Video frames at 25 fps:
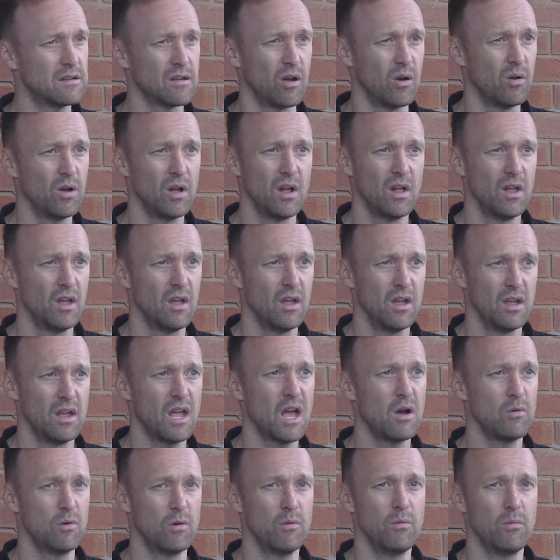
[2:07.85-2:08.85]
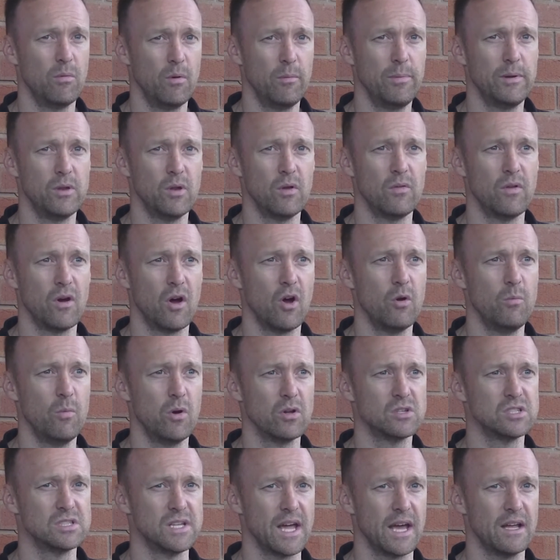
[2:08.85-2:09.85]
So, yeah, we'll be doing the
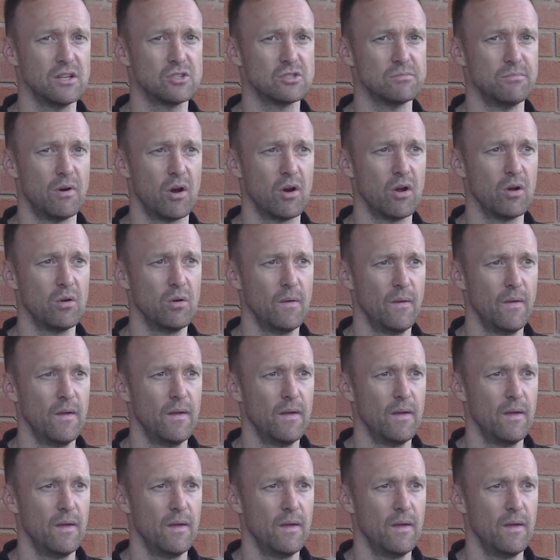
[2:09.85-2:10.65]
homework today and tomorrow.